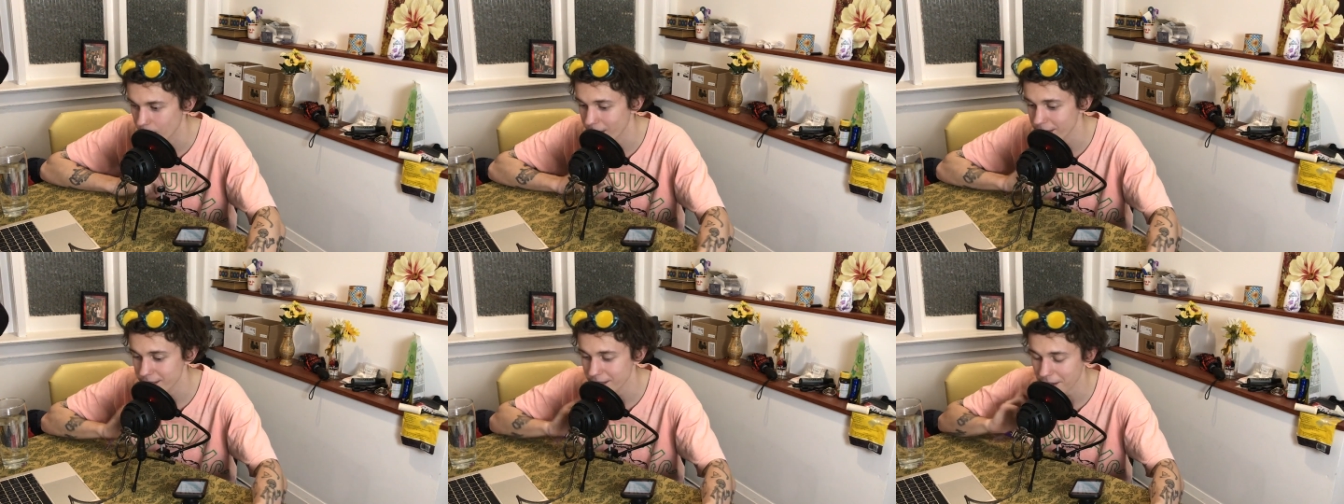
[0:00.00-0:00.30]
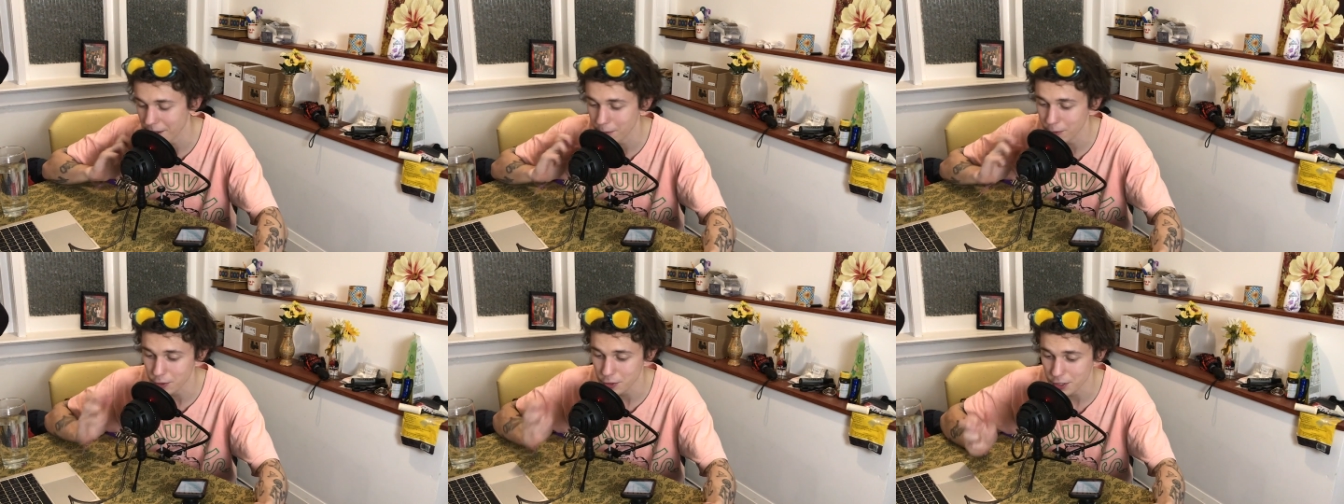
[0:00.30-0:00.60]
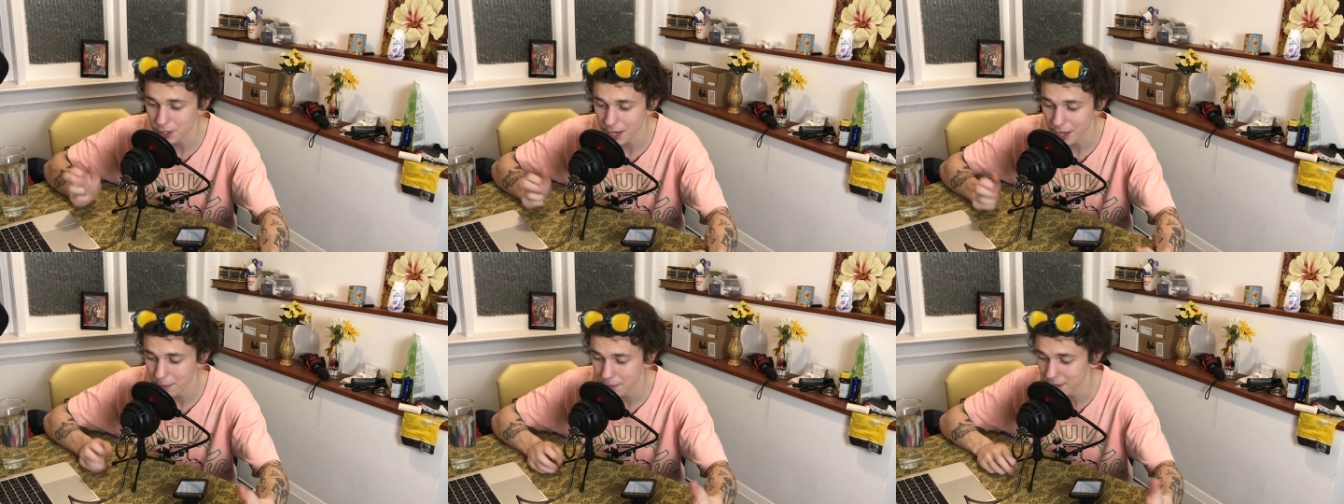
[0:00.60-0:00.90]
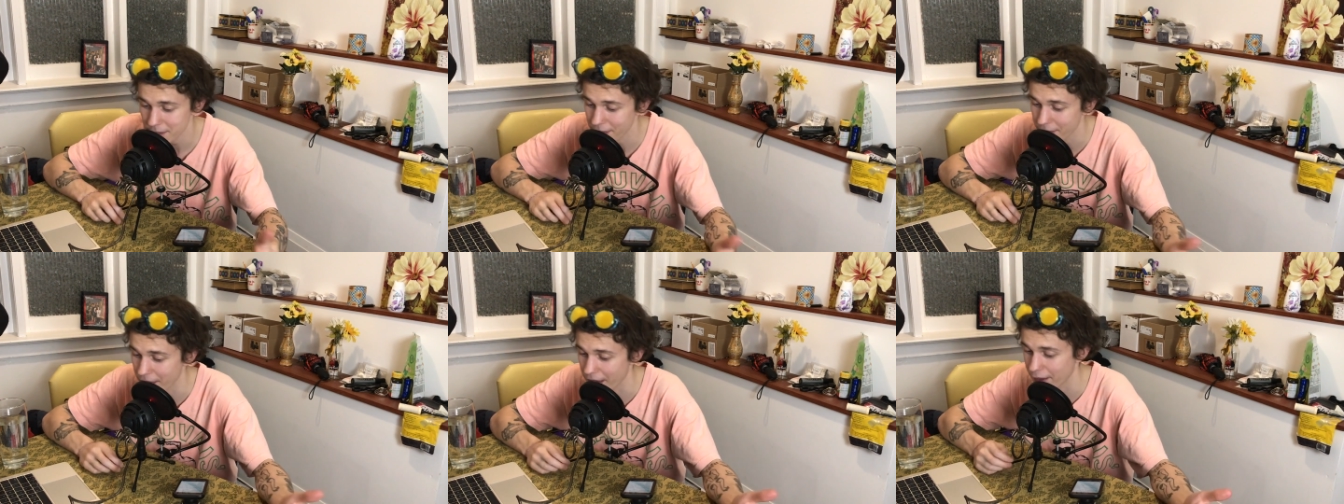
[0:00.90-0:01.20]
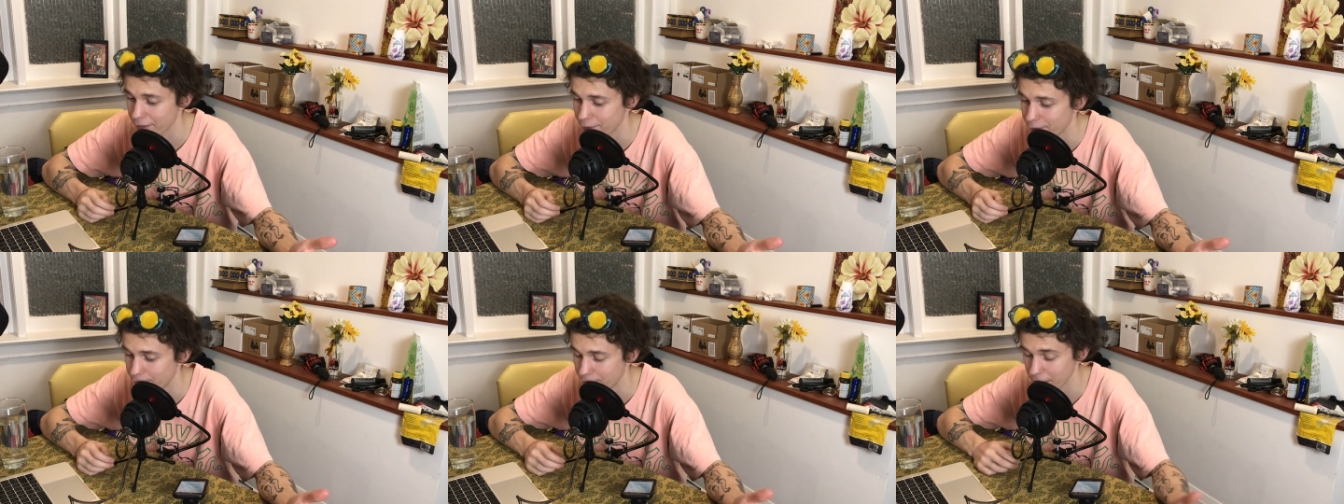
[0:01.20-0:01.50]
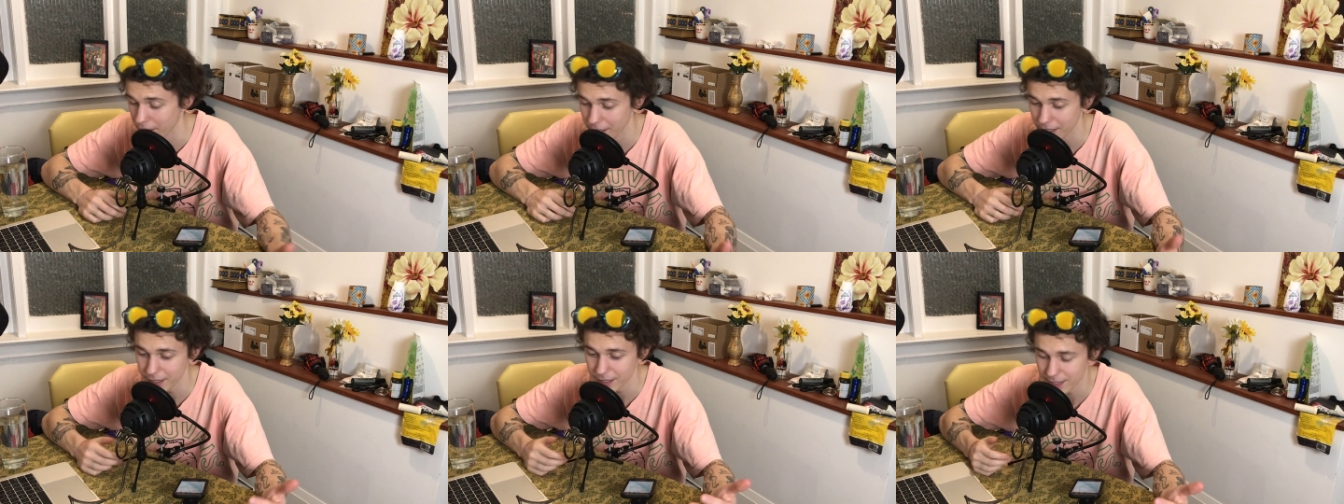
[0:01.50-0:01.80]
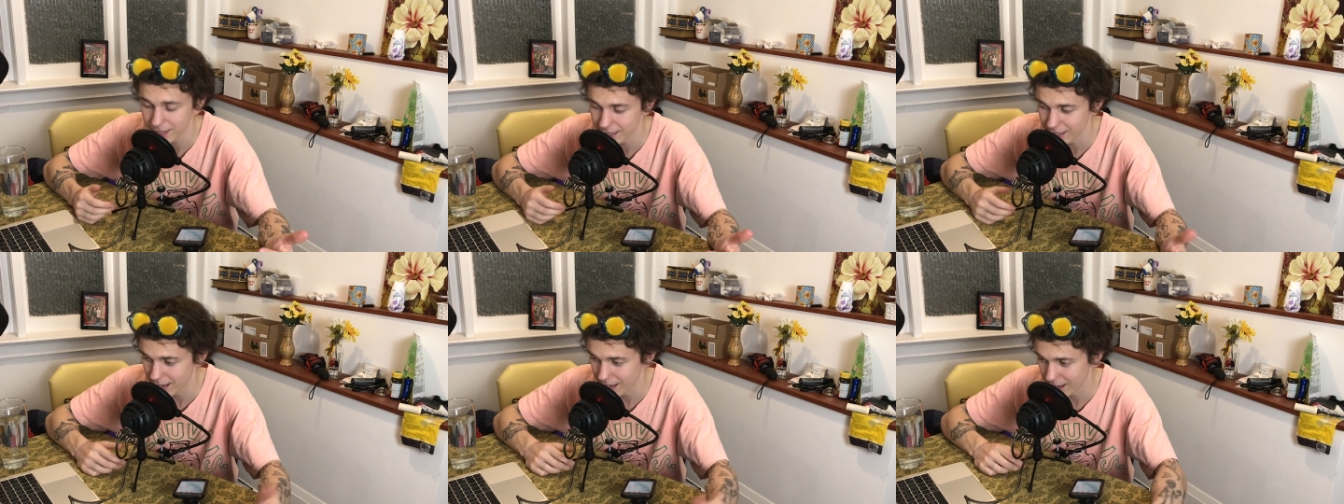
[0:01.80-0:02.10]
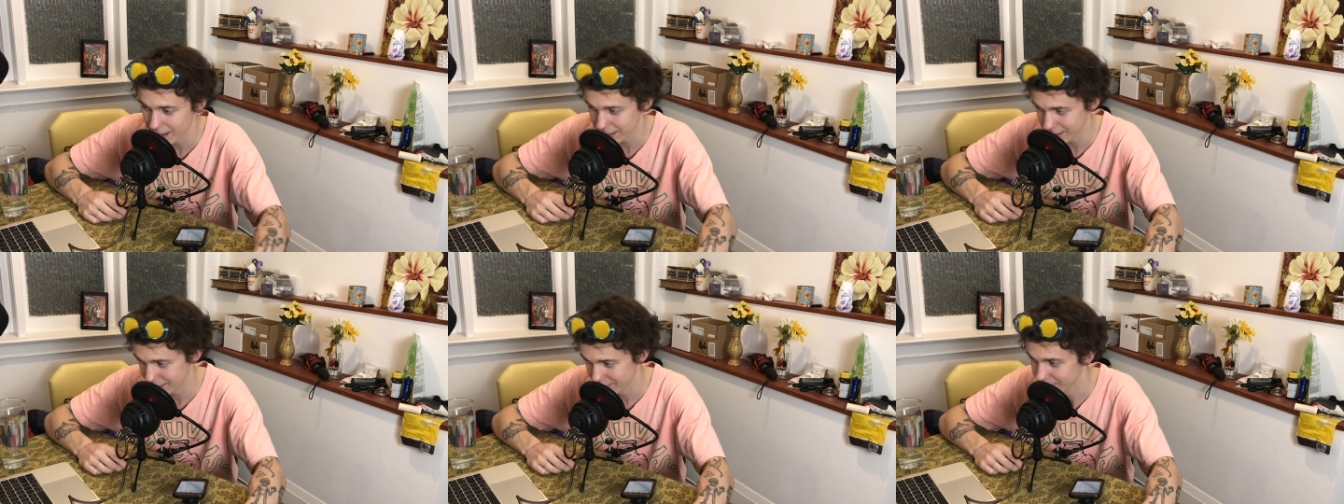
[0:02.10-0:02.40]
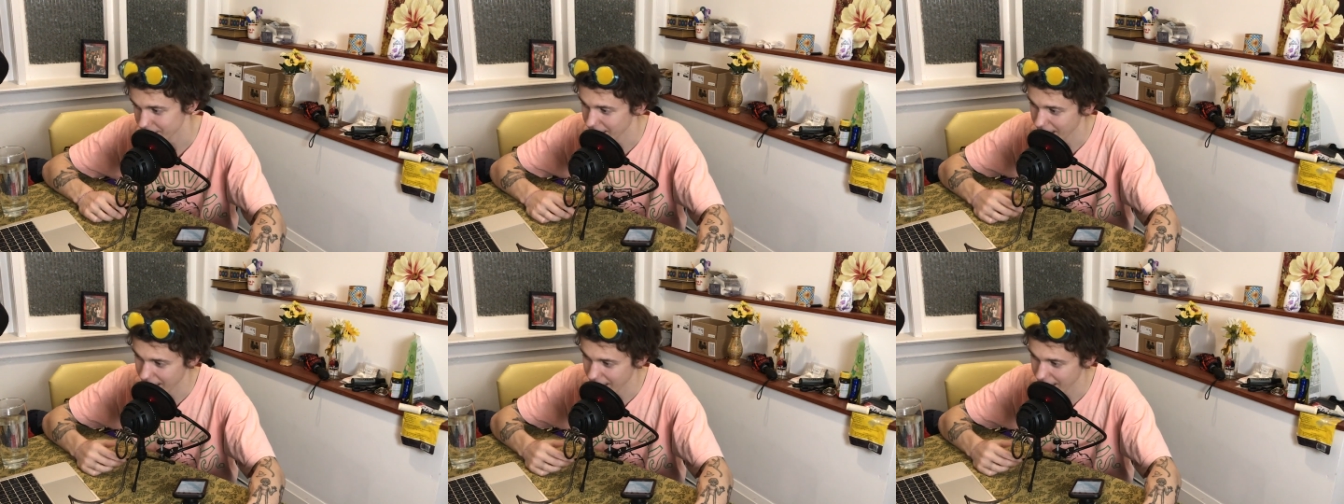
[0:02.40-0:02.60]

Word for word: where I talk about jobs that fucking suck.